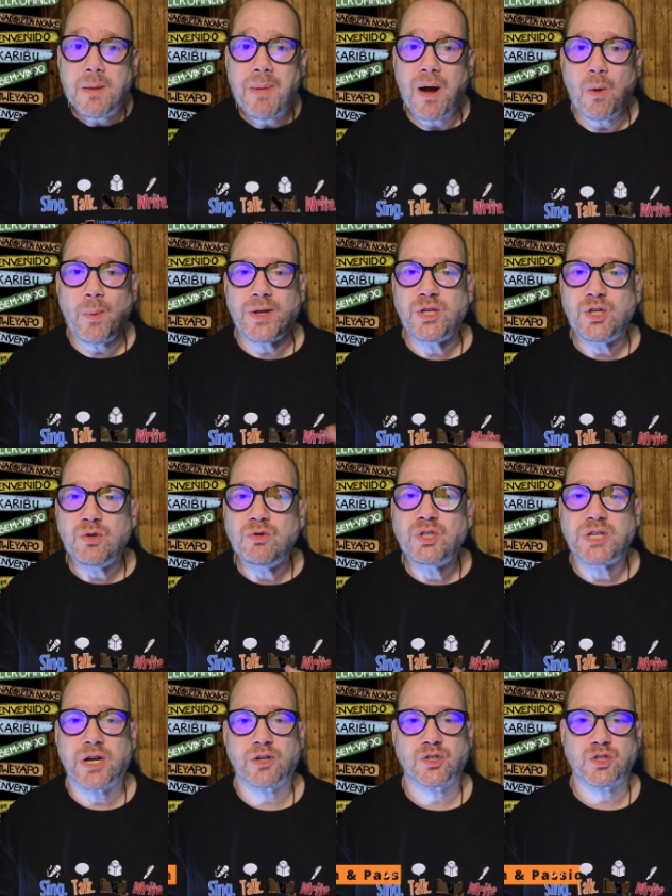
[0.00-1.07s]
about when you
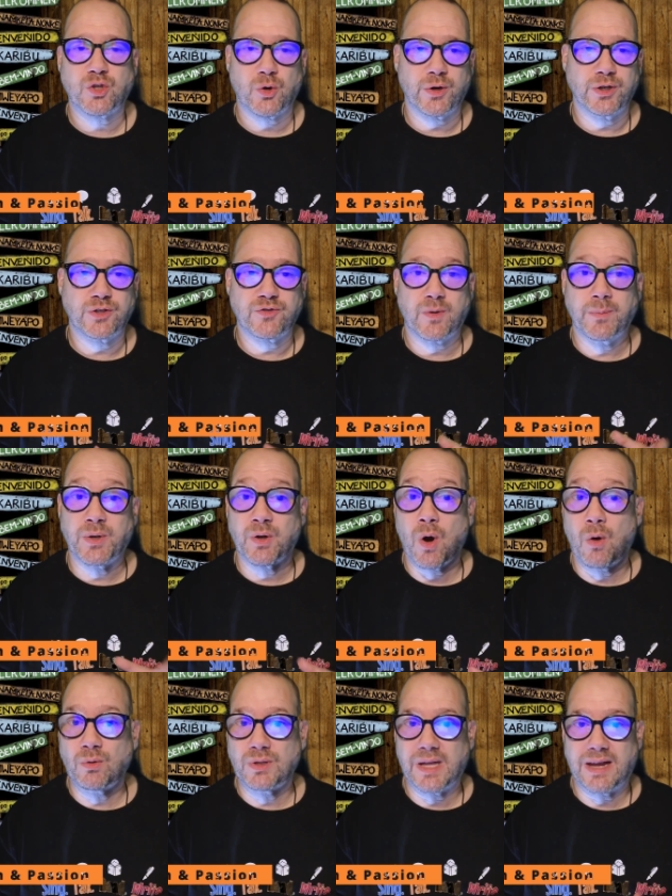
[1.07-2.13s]
share stories from your
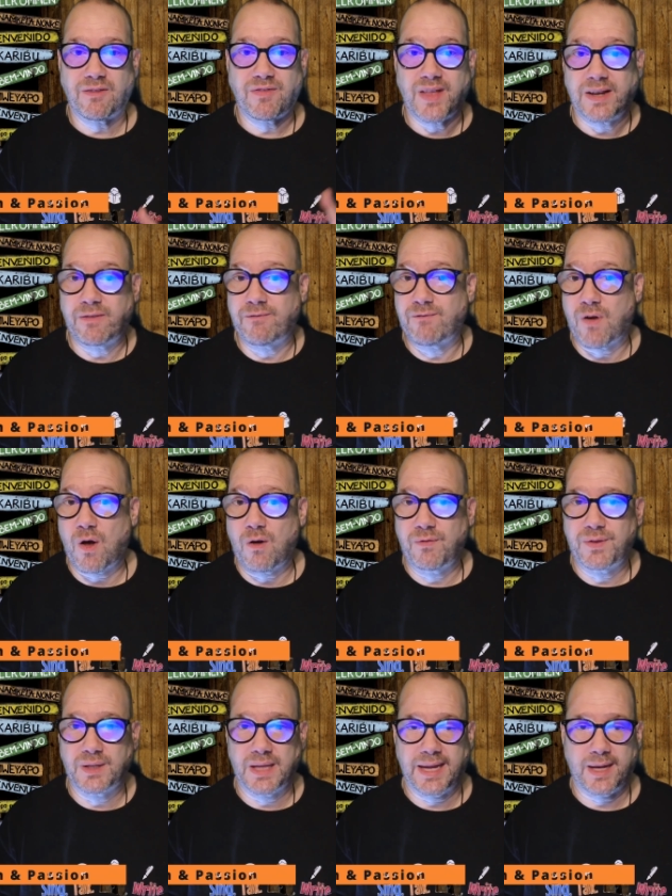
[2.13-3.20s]
own life that involve
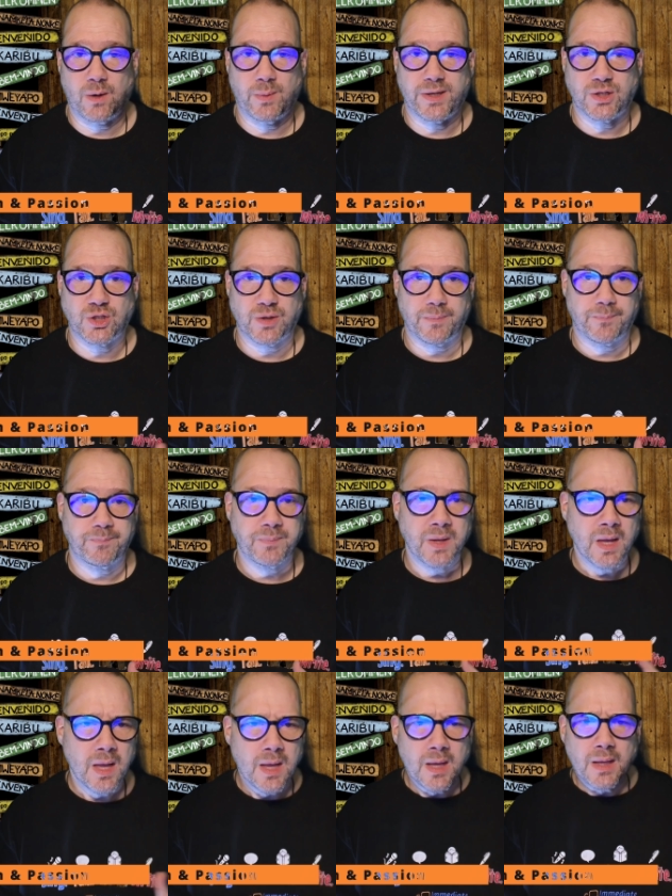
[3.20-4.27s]
the language.
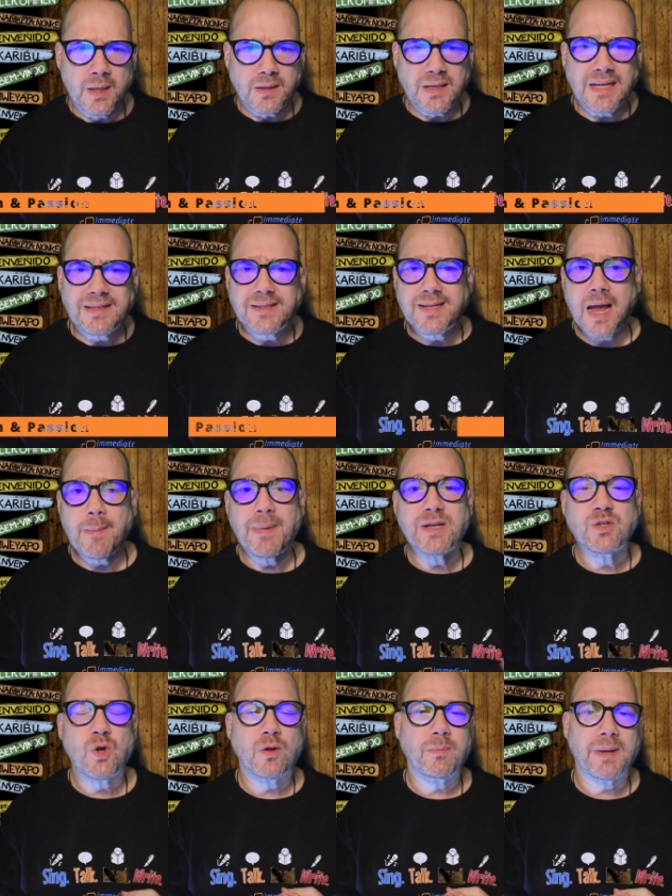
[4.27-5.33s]
Like the time I
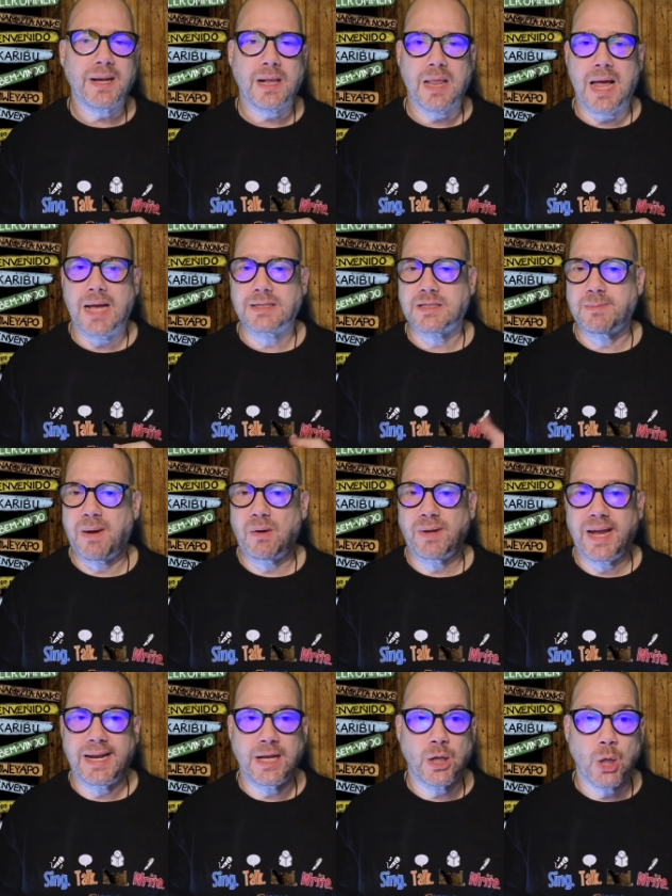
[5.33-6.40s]
told my class about
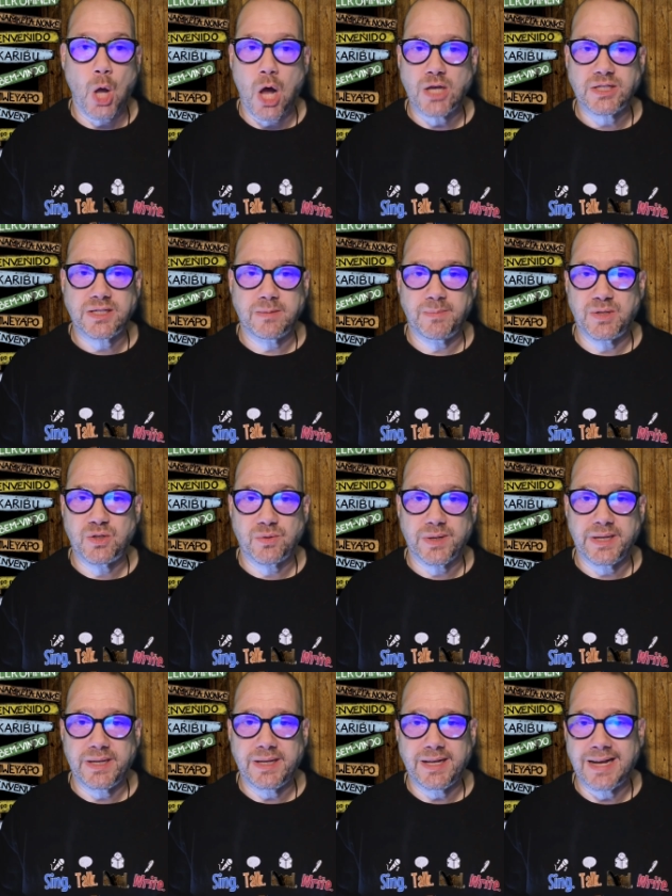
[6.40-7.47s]
getting lost in
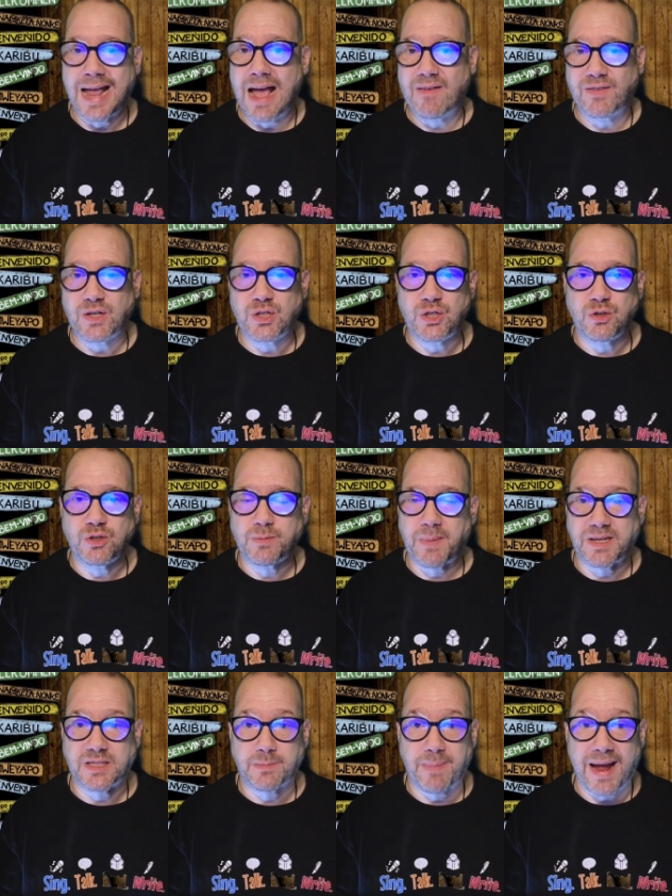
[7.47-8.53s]
Madrid and having to use my
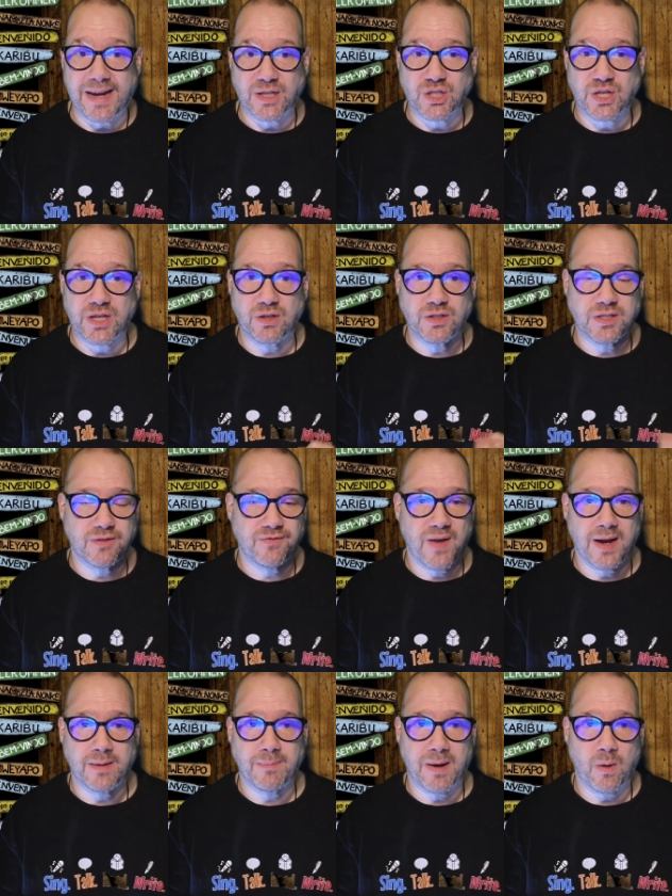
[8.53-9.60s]
Spanish skills to
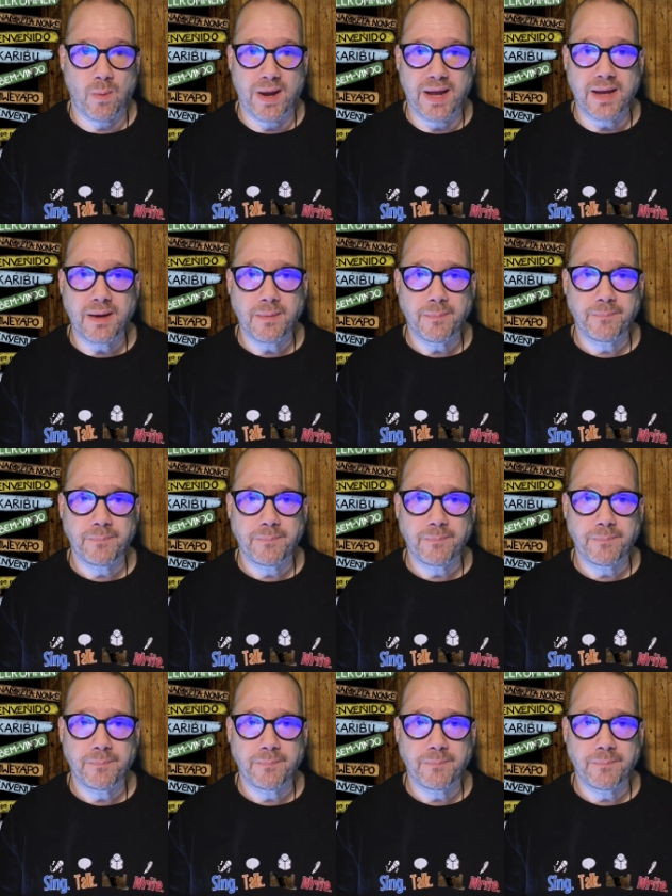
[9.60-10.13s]
find my way,